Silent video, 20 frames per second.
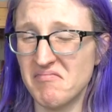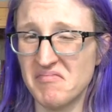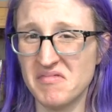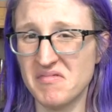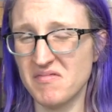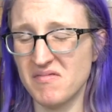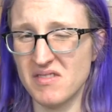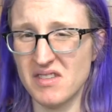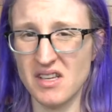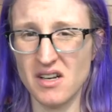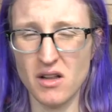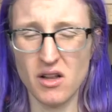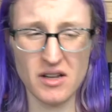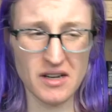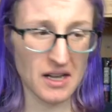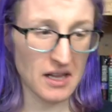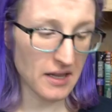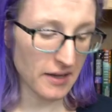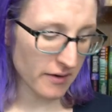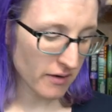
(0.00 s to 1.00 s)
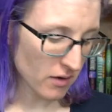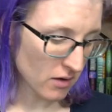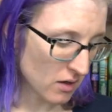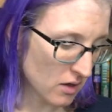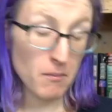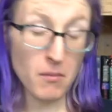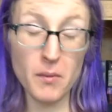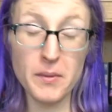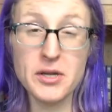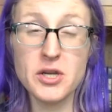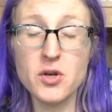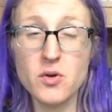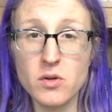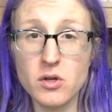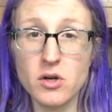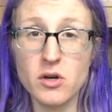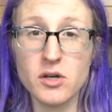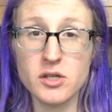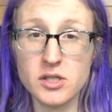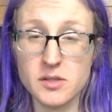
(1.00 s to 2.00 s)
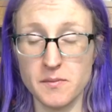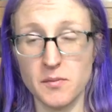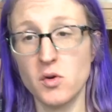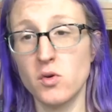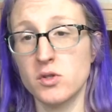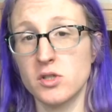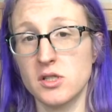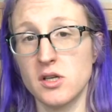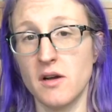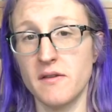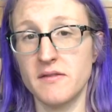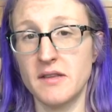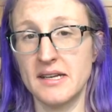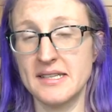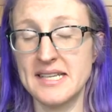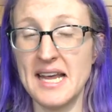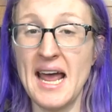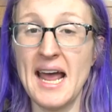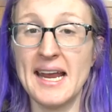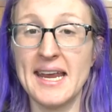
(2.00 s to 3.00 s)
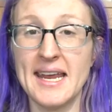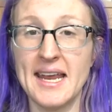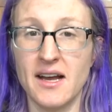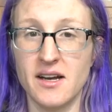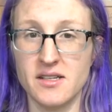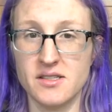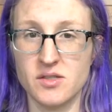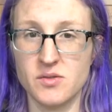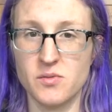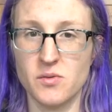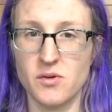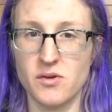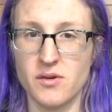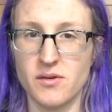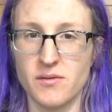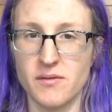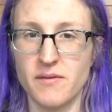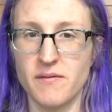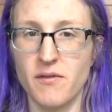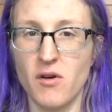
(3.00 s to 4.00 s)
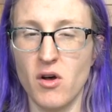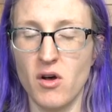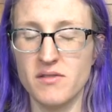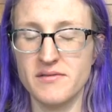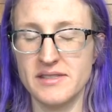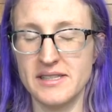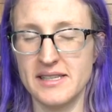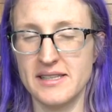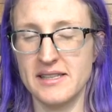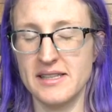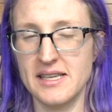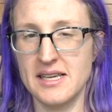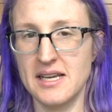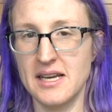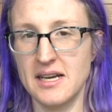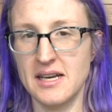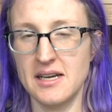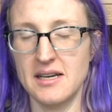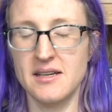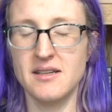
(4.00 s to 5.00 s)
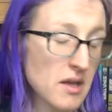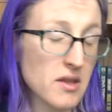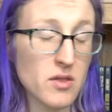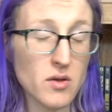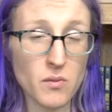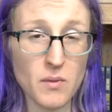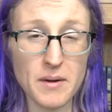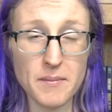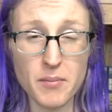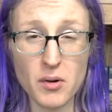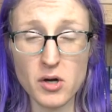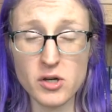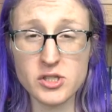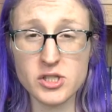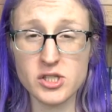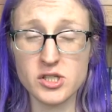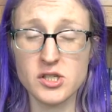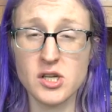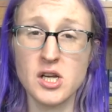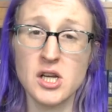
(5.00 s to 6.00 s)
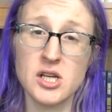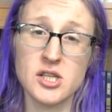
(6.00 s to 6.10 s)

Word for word: A little unclear. But we do learn some cool stuff that Tachyons were involved in the Red Burst.